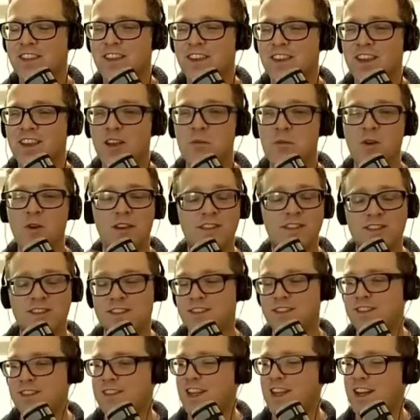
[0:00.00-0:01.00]
it's been great but to
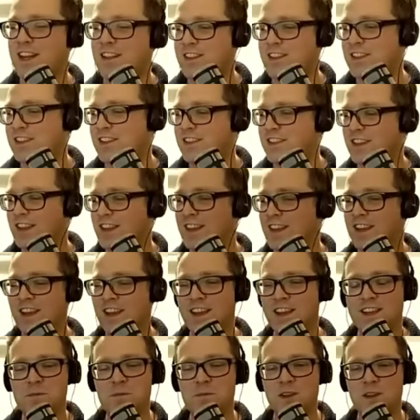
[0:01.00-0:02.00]
have. Yeah. It,
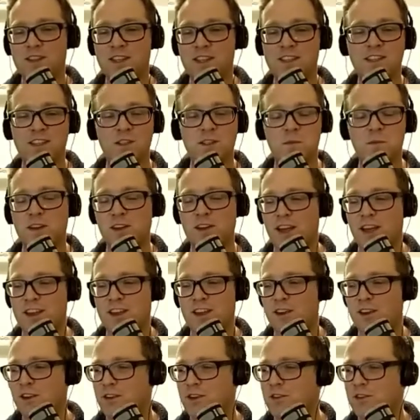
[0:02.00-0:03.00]
it's been, this has been like
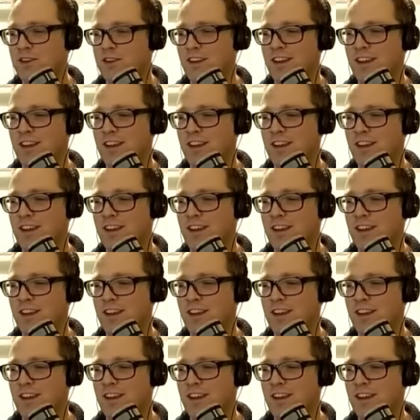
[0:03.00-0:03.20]
a,